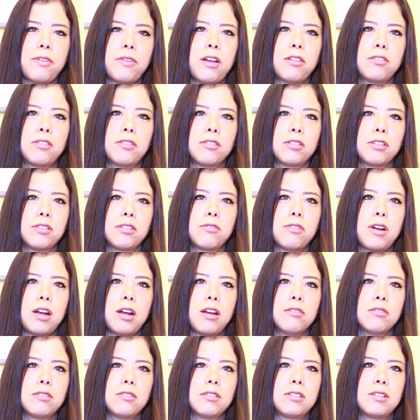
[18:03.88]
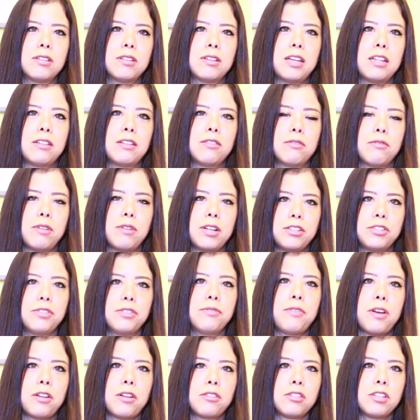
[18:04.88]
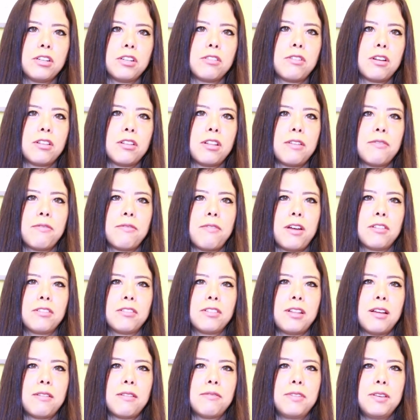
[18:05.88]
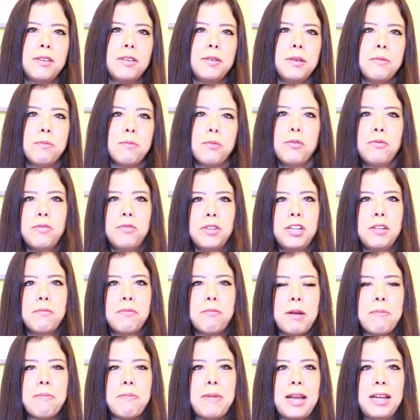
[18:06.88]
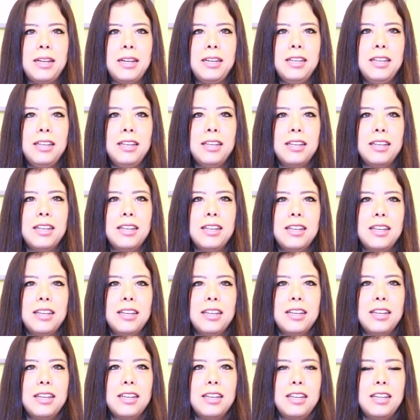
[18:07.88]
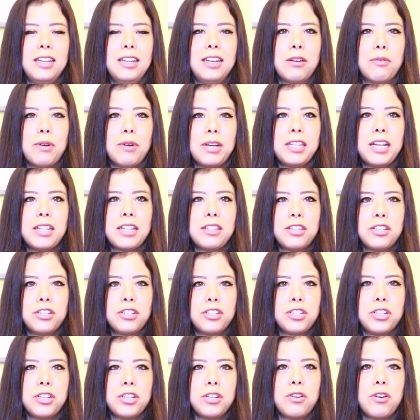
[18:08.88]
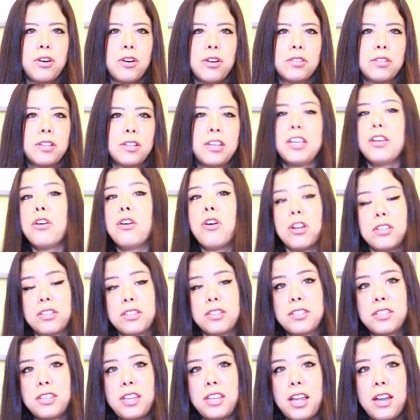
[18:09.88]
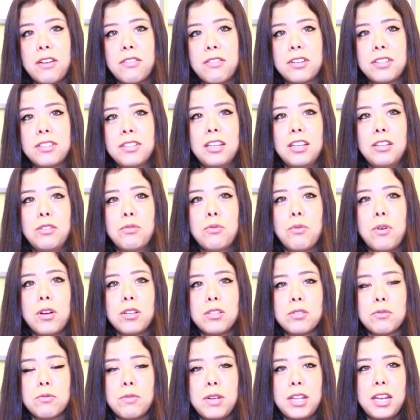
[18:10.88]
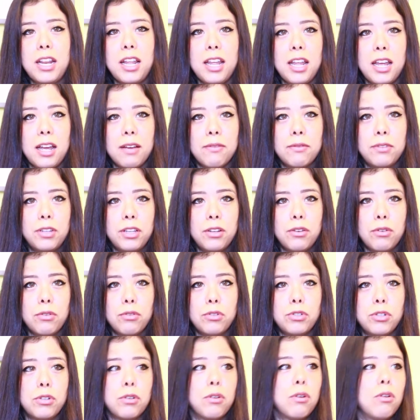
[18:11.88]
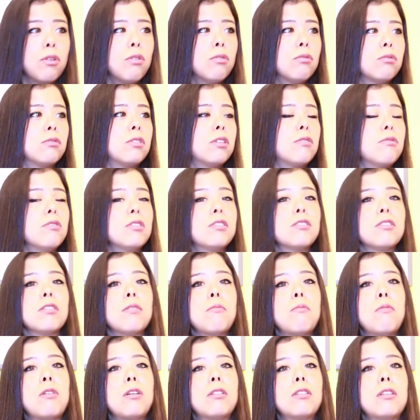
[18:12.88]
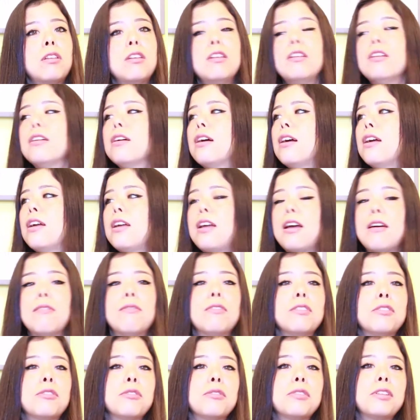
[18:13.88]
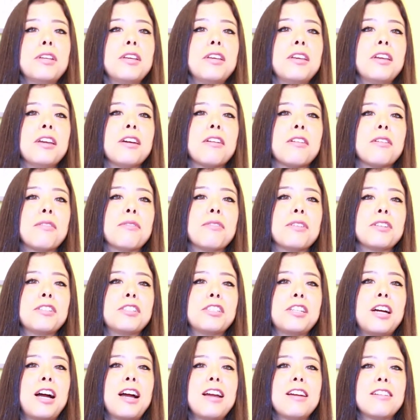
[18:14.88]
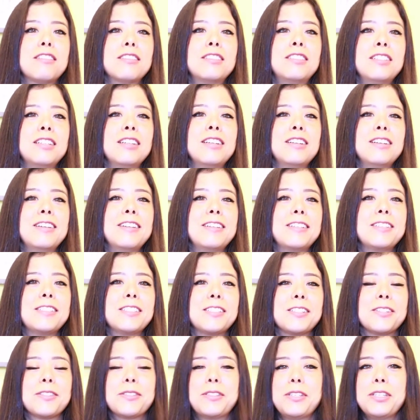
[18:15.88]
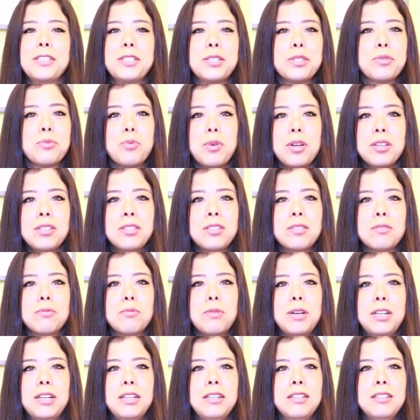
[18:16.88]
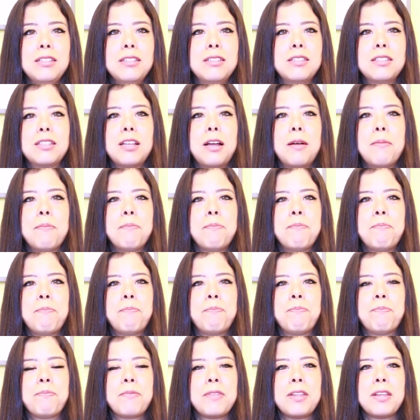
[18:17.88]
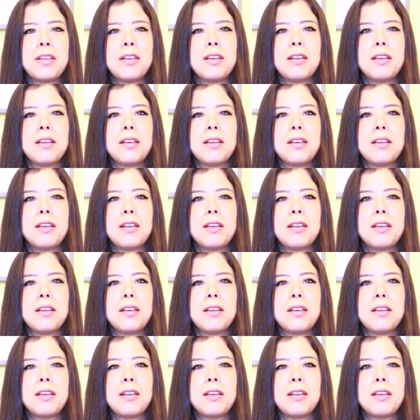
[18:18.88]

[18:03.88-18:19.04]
felt on the ground. And when she felt on the ground, I felt Davi moving in my belly in a way that she got he got scared it was when i have the notion oh there is someone here i have to take care of a child so this was when some